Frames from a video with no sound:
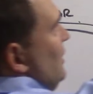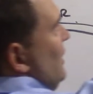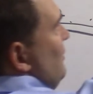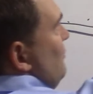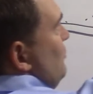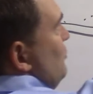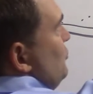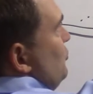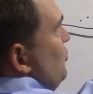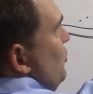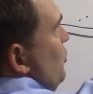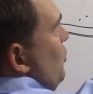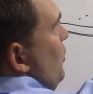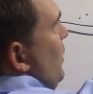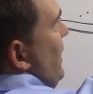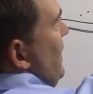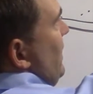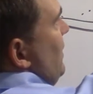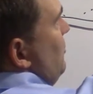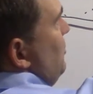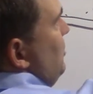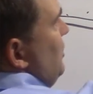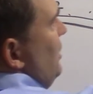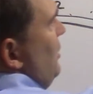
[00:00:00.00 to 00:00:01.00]
levels are
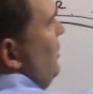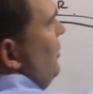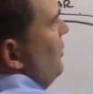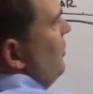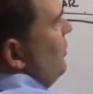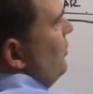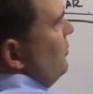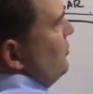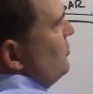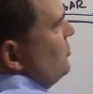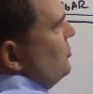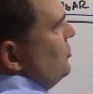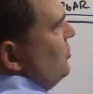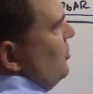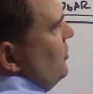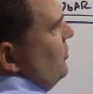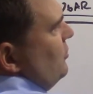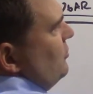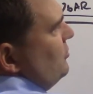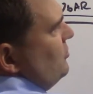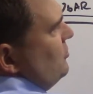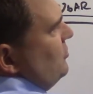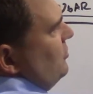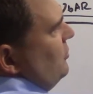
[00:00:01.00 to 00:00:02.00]
way up here and
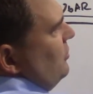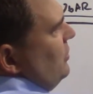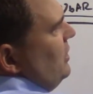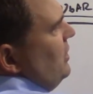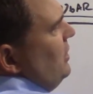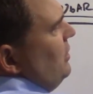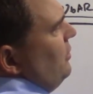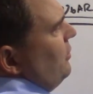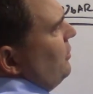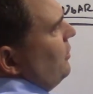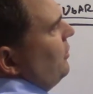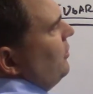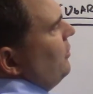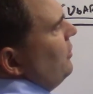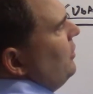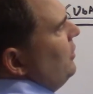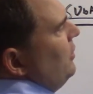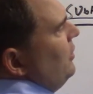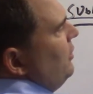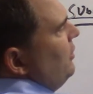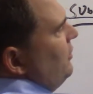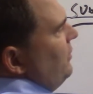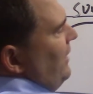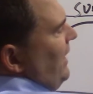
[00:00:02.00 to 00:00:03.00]
sugar's still here.
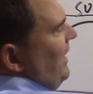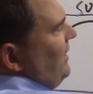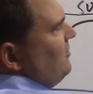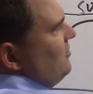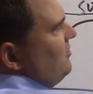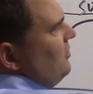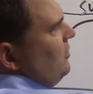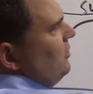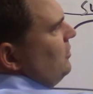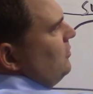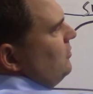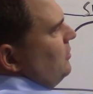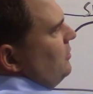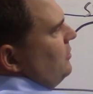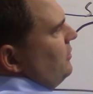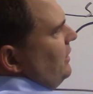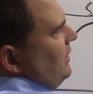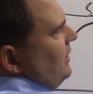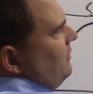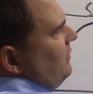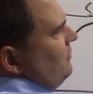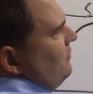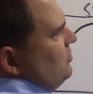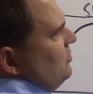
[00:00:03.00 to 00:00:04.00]
That's going to look
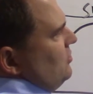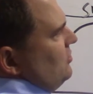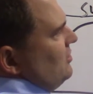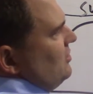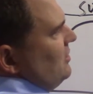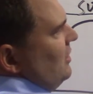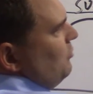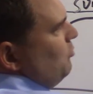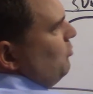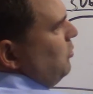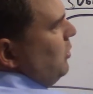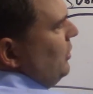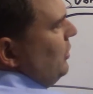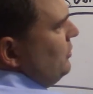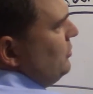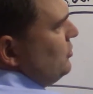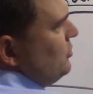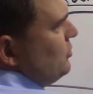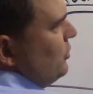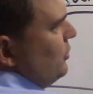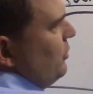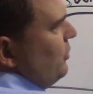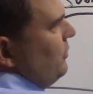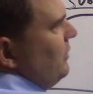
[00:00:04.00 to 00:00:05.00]
like, if you just get blood
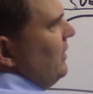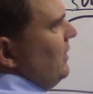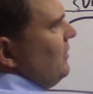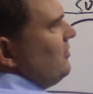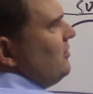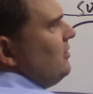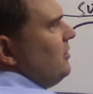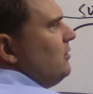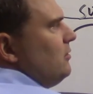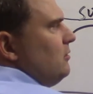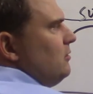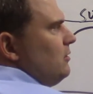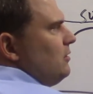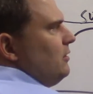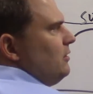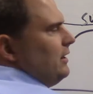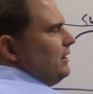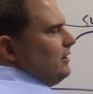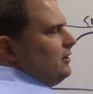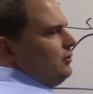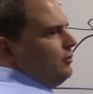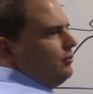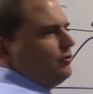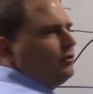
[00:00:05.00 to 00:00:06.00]
sugar, that's going to look
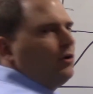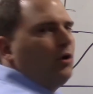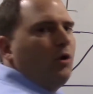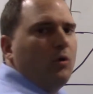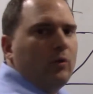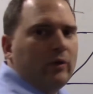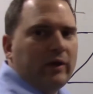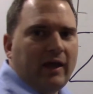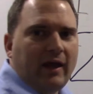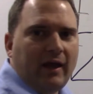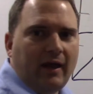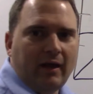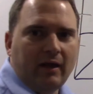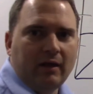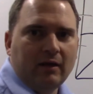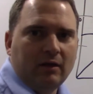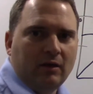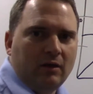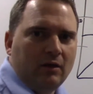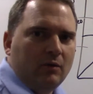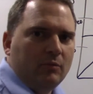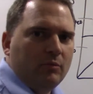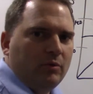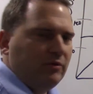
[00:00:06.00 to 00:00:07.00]
like you're okay.
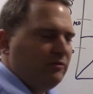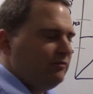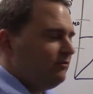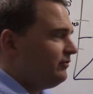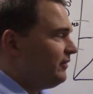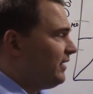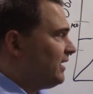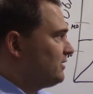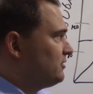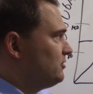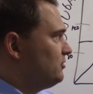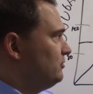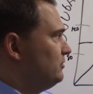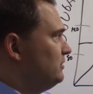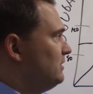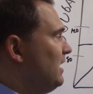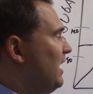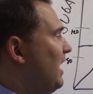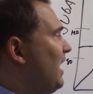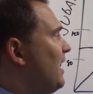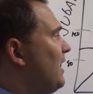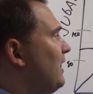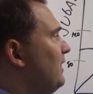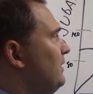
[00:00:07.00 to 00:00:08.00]
But in fact, you're
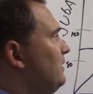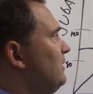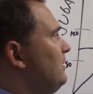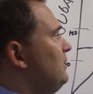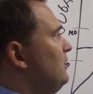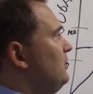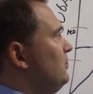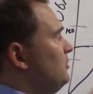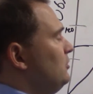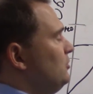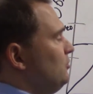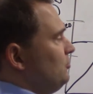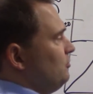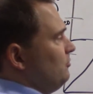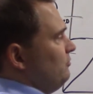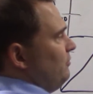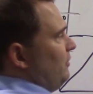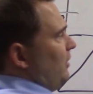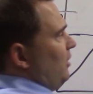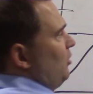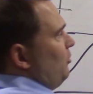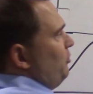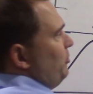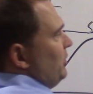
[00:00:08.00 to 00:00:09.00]
not. You're
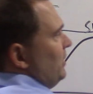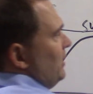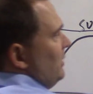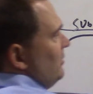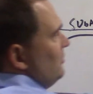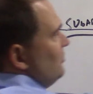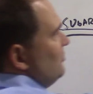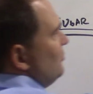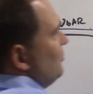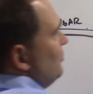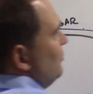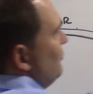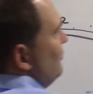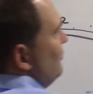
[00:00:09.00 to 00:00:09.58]
developing insulin